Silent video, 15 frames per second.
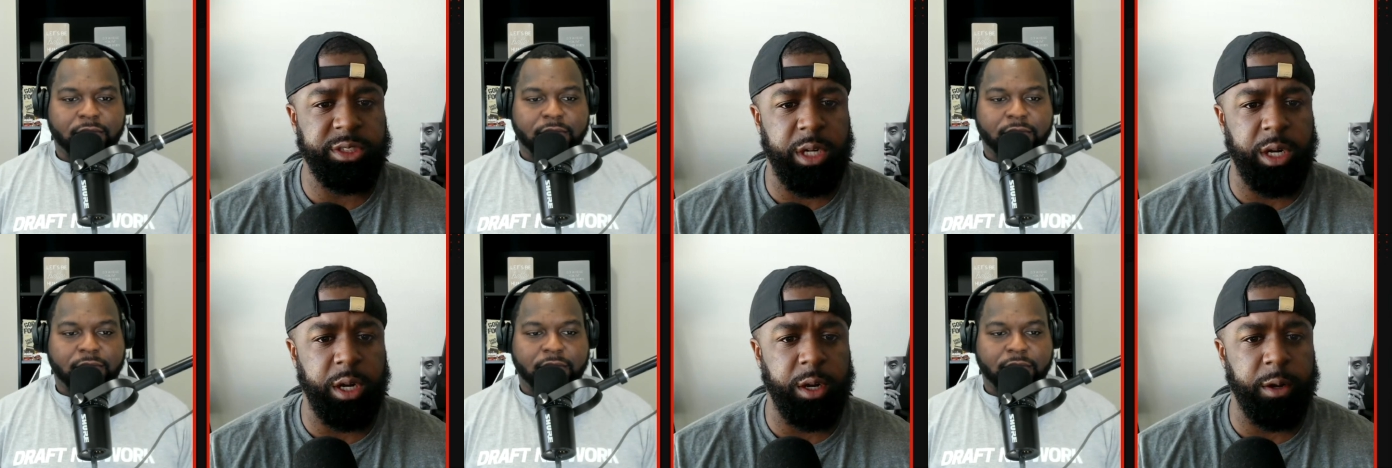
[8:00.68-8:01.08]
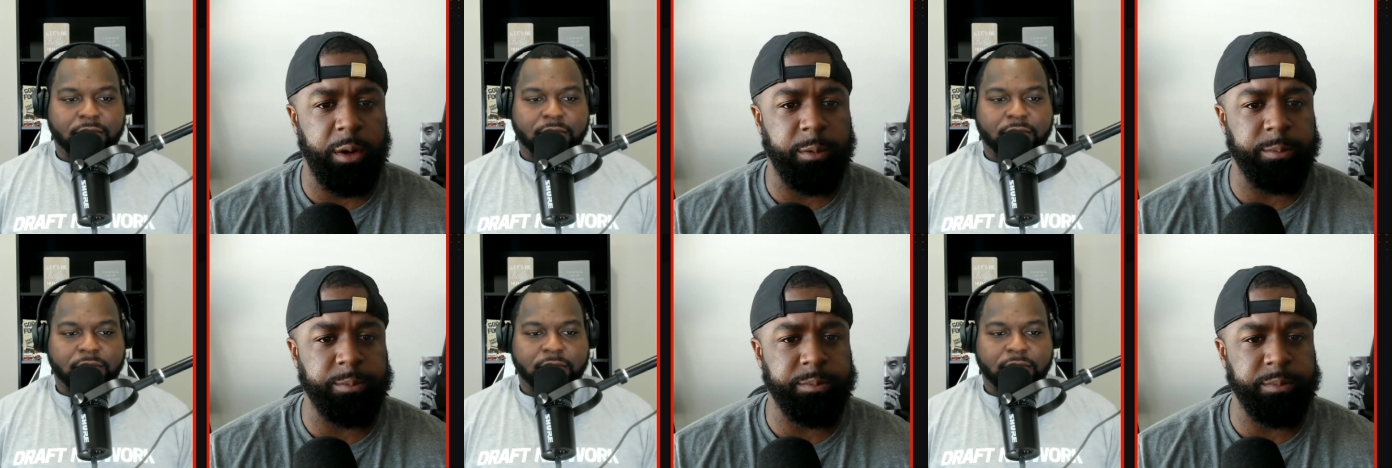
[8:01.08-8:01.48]

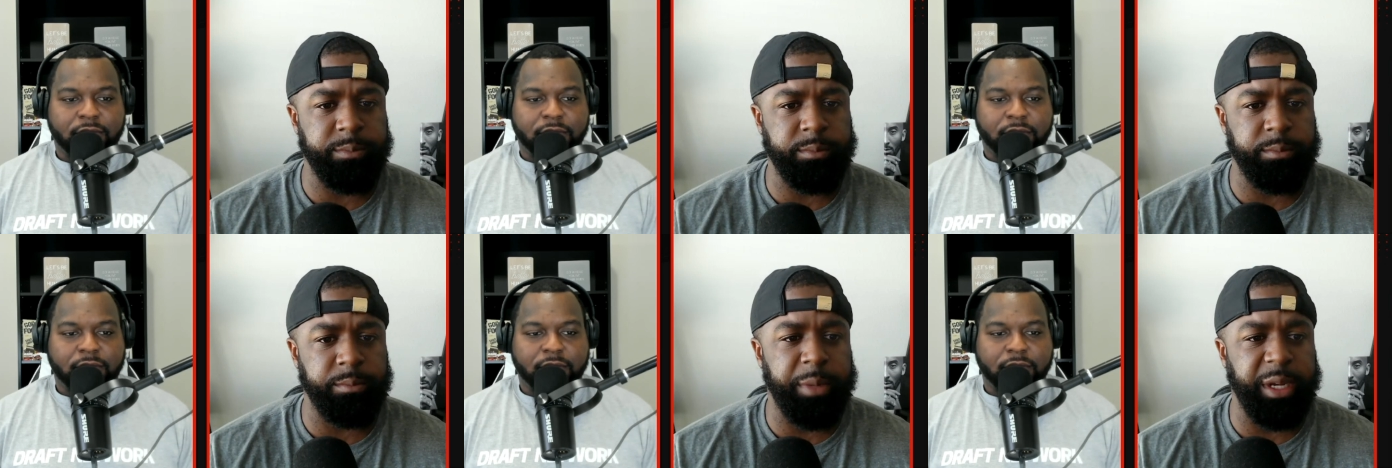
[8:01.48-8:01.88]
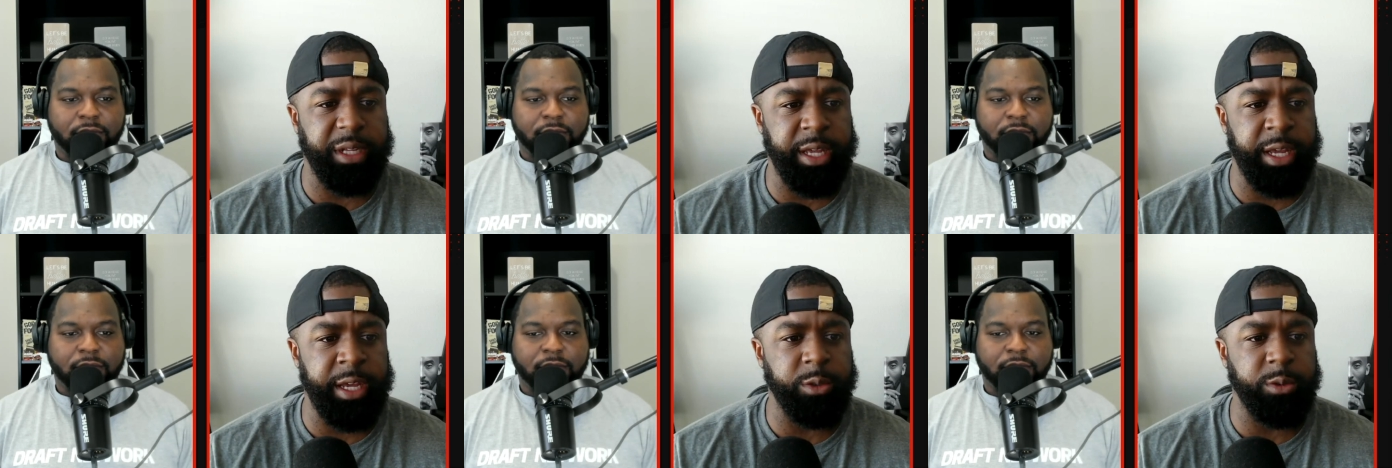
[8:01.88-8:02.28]
Speaker 1: uh,
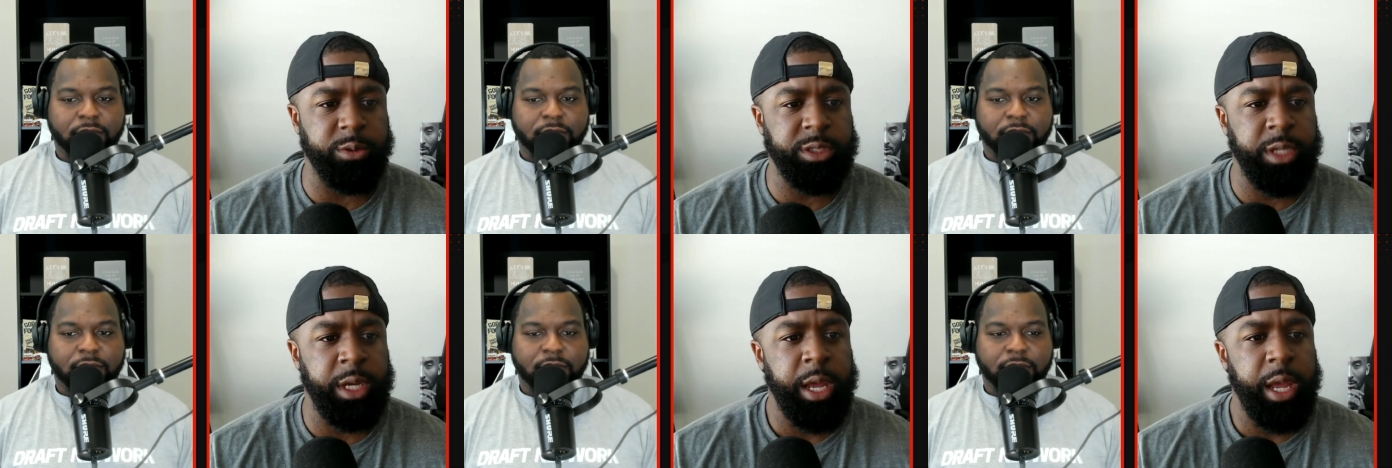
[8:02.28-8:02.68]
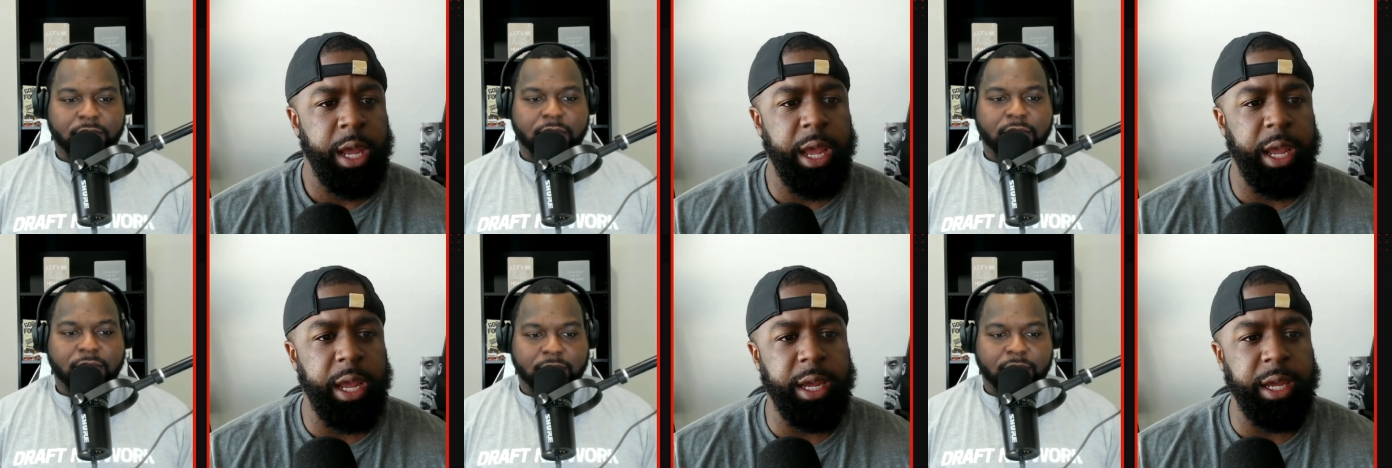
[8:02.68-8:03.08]
McDaniel's
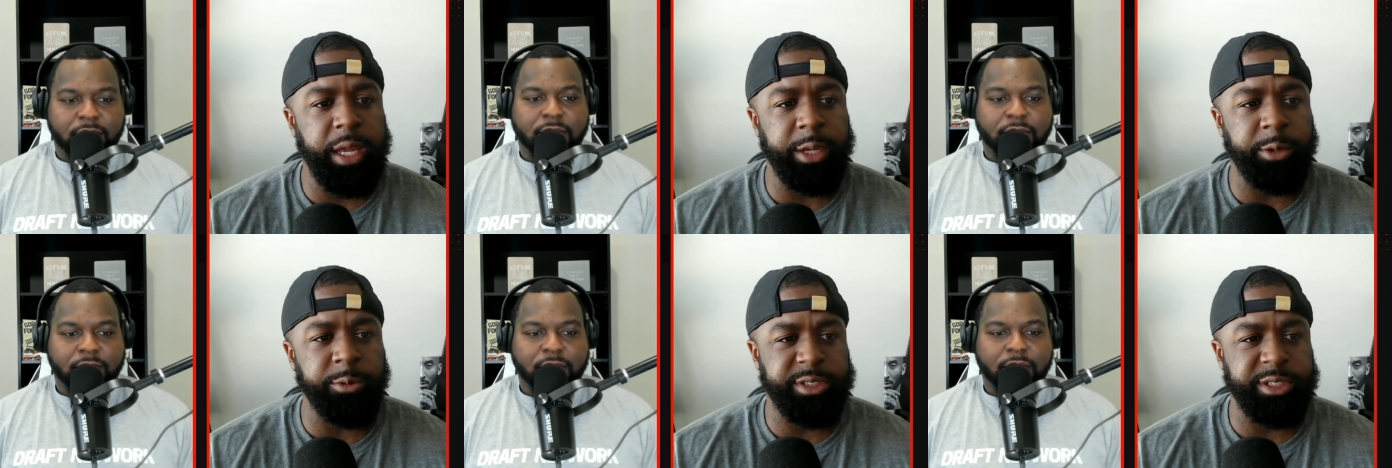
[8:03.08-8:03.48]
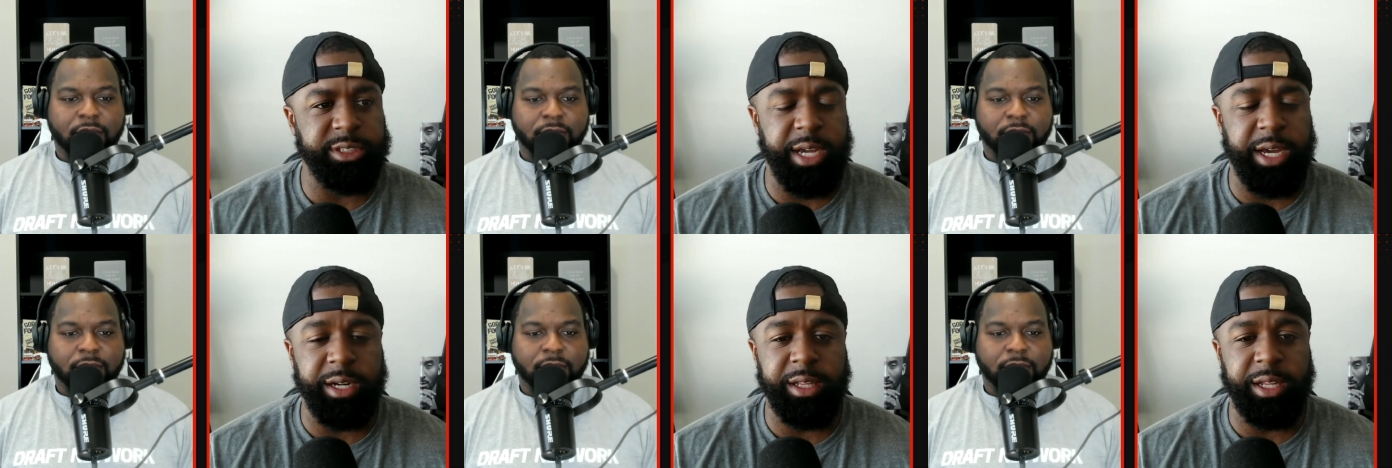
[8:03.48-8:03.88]
and he was just
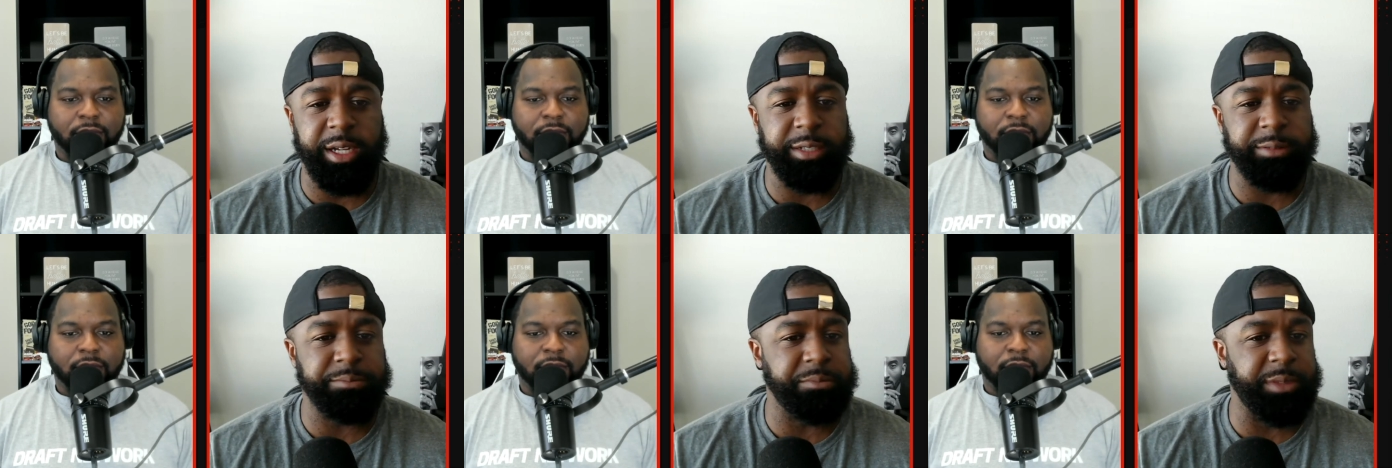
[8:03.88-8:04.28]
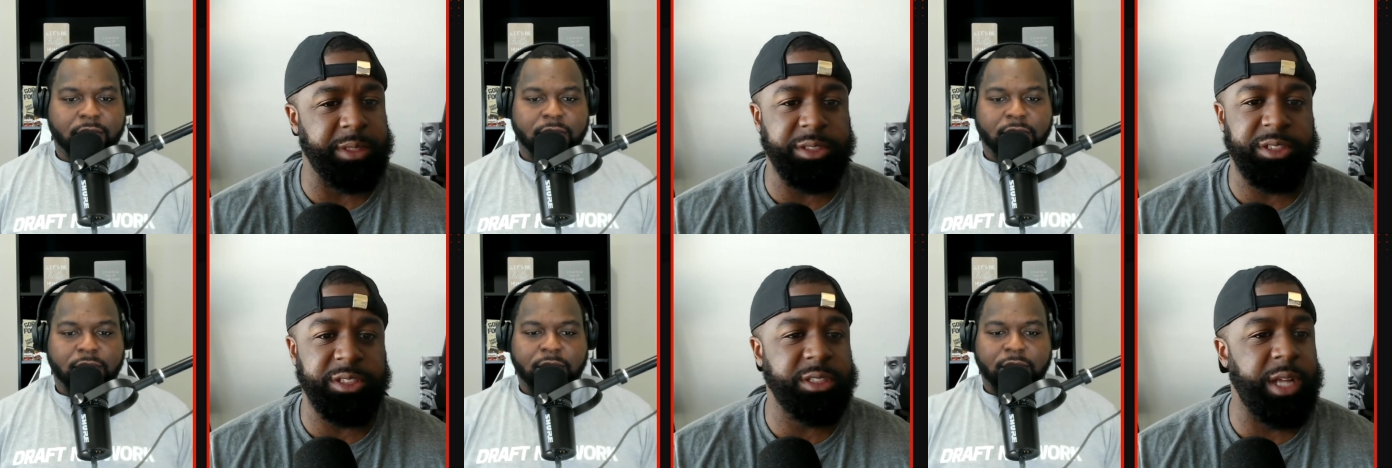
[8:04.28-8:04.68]
kind of like
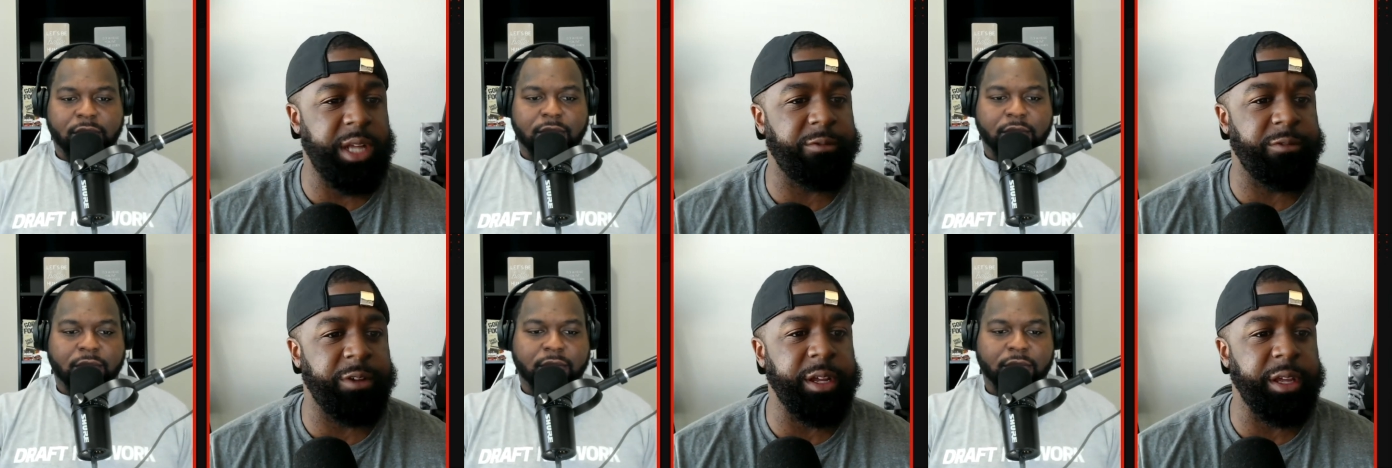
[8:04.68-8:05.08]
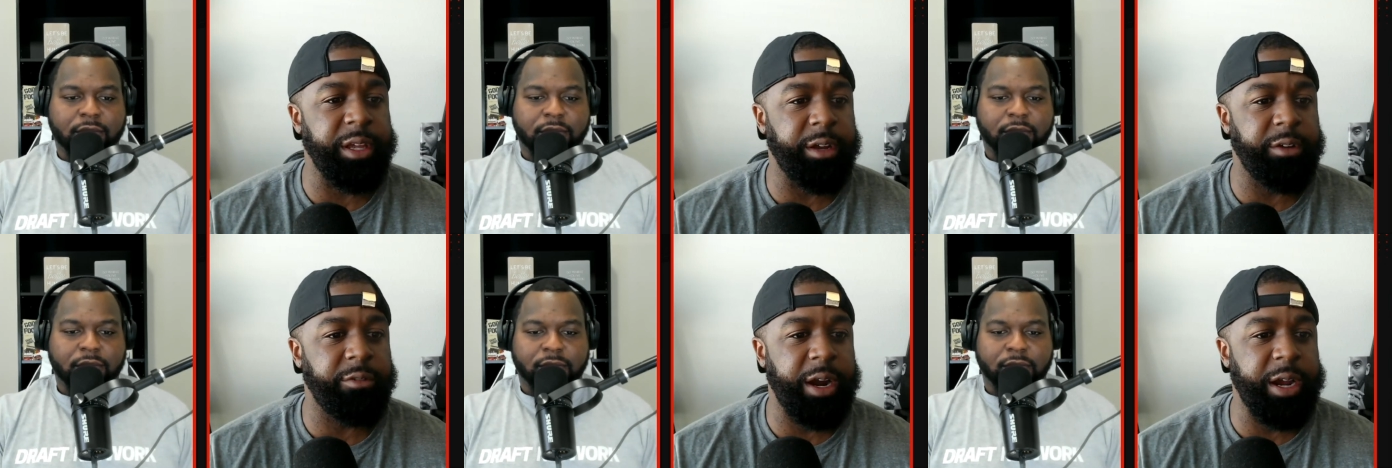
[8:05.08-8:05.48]
he's just not ready yet,
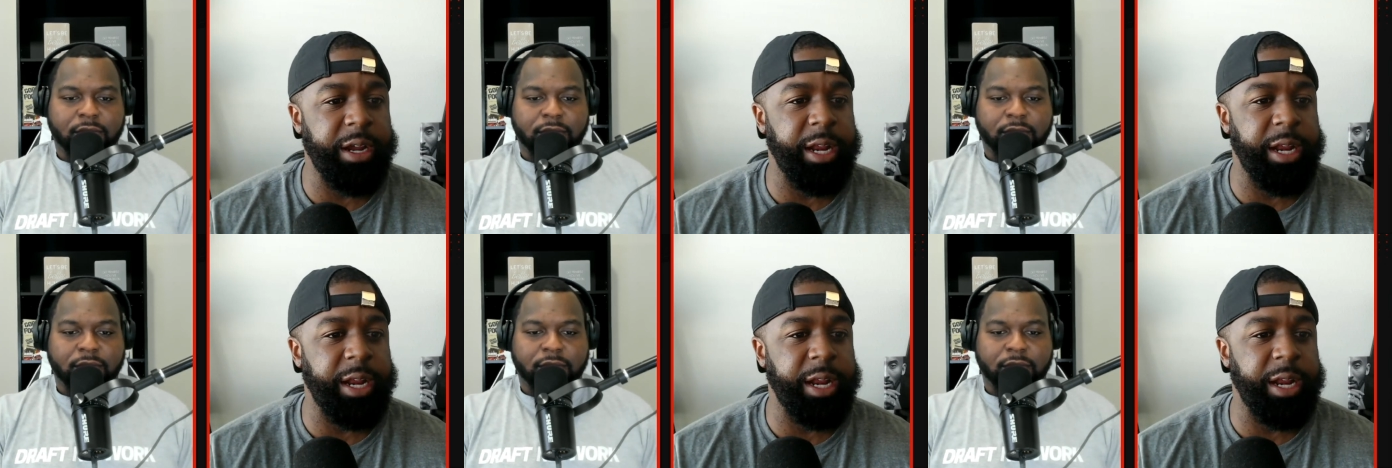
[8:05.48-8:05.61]
right?